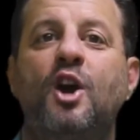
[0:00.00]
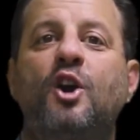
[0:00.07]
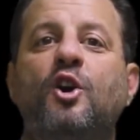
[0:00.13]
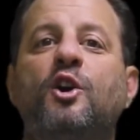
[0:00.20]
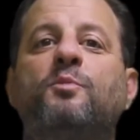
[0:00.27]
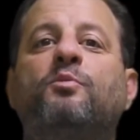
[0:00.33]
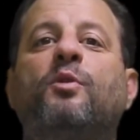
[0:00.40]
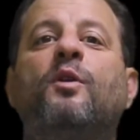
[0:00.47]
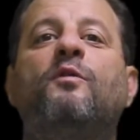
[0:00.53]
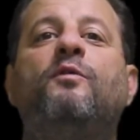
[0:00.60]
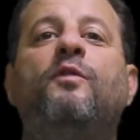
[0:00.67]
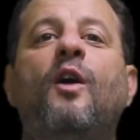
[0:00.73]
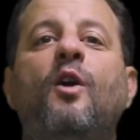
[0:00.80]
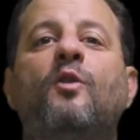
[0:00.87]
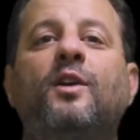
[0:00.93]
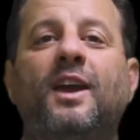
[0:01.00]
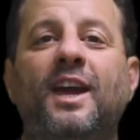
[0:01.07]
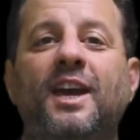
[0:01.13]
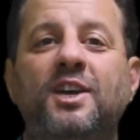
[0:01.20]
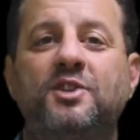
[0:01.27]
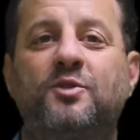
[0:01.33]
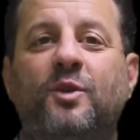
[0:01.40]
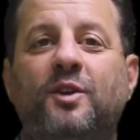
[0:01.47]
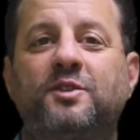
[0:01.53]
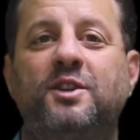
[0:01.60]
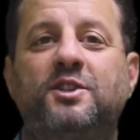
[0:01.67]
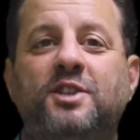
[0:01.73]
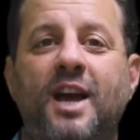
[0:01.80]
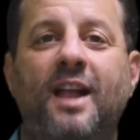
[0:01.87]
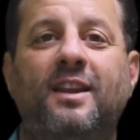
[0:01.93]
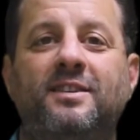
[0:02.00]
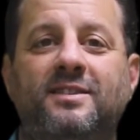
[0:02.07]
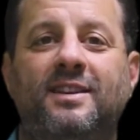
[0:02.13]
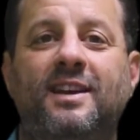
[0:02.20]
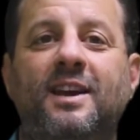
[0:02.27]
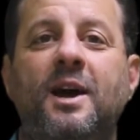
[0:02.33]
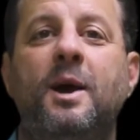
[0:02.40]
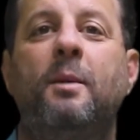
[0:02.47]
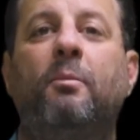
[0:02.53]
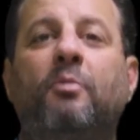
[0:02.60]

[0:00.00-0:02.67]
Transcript: could provoke Israel to jealousy,